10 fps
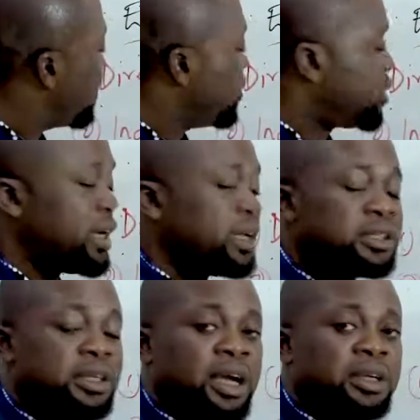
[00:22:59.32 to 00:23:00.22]
contact
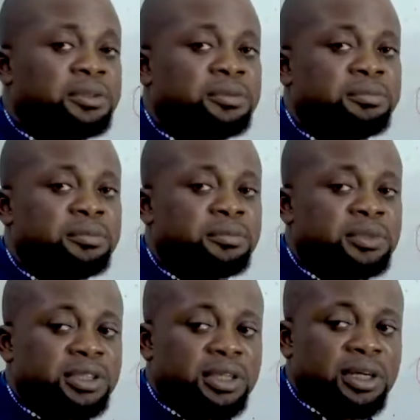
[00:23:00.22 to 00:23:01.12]
and you
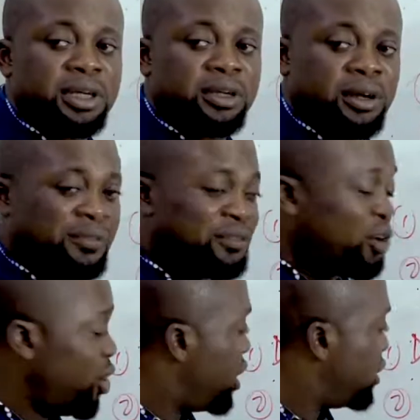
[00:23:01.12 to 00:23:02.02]
mistakenly
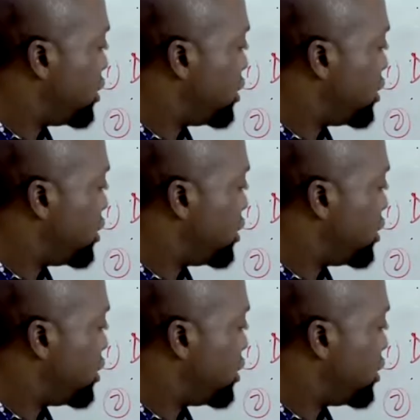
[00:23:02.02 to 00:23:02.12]
avoid